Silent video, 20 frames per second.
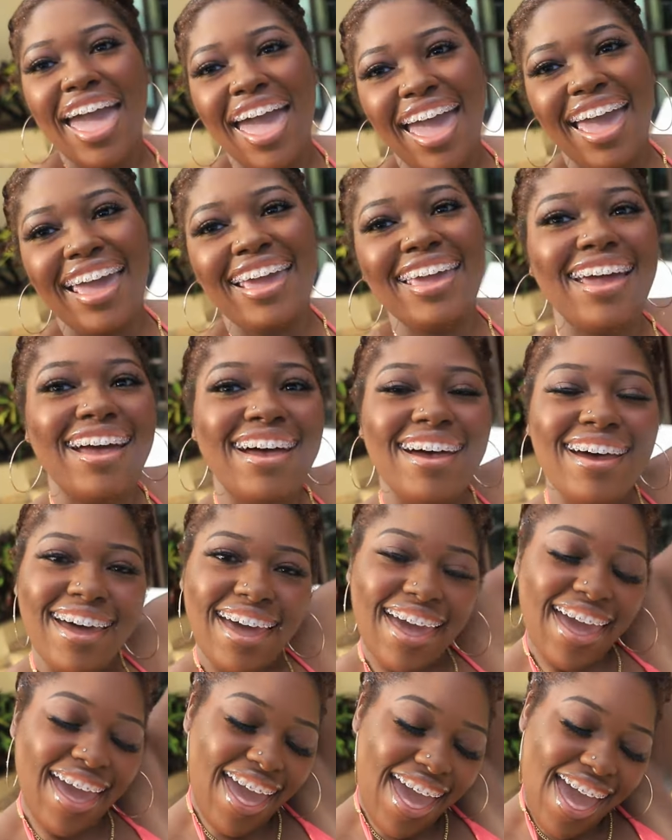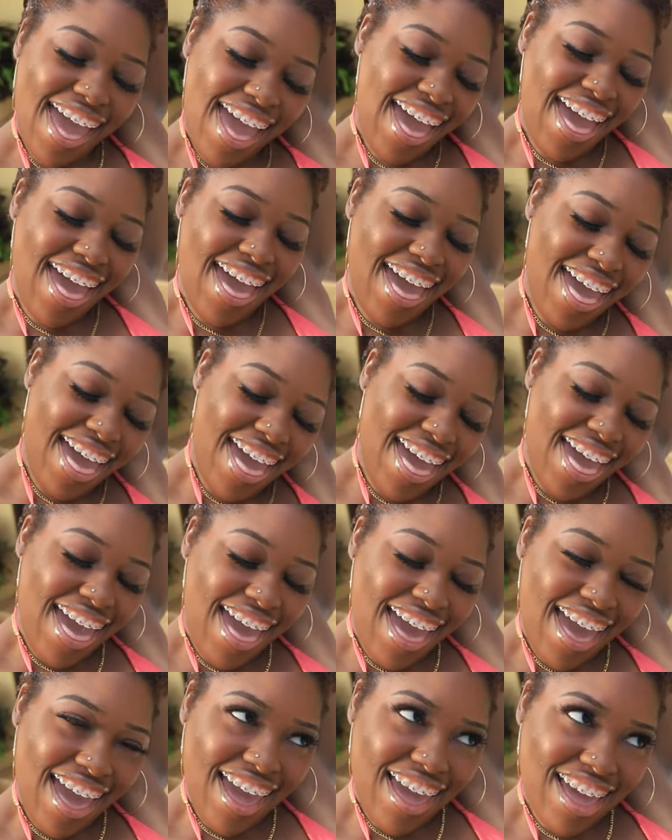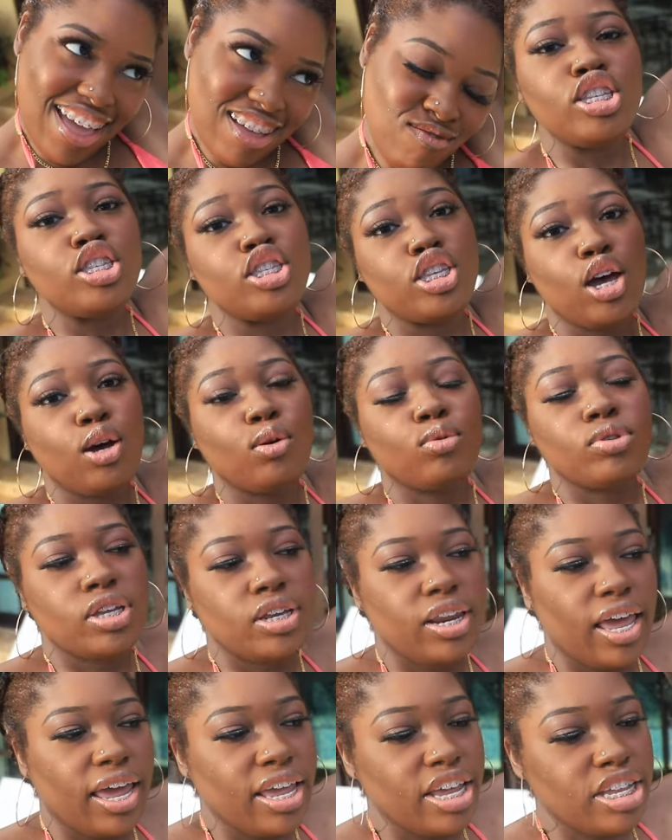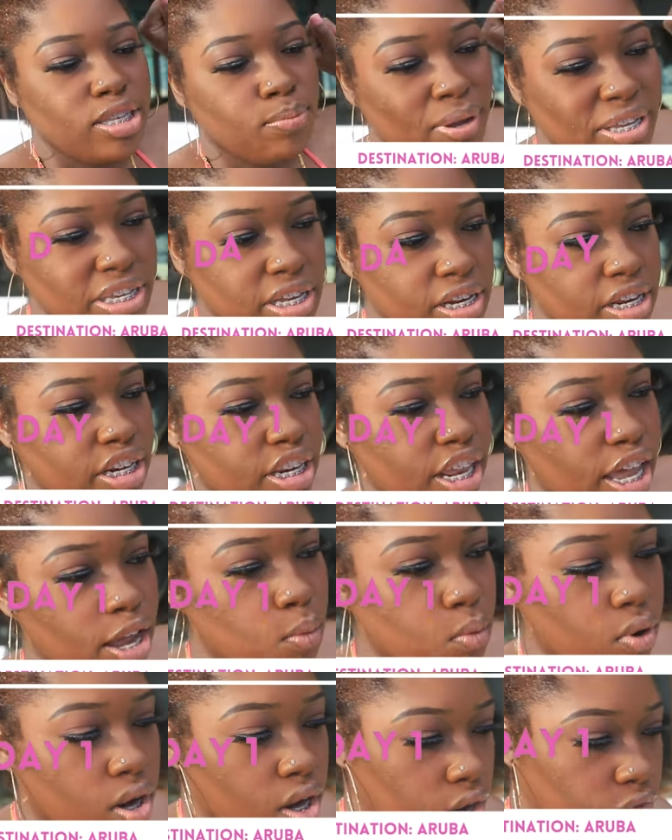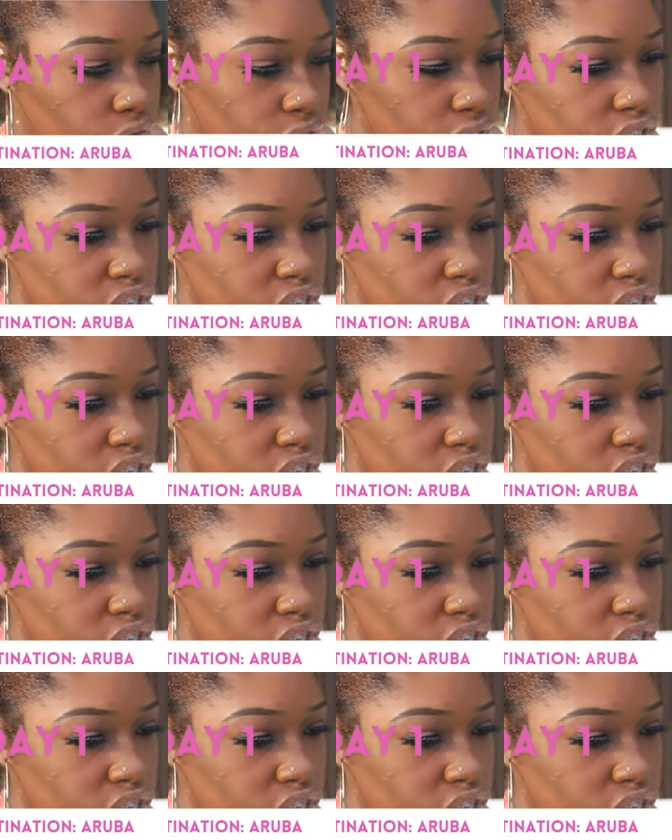Hey, y'all, hey! So today is basically day one of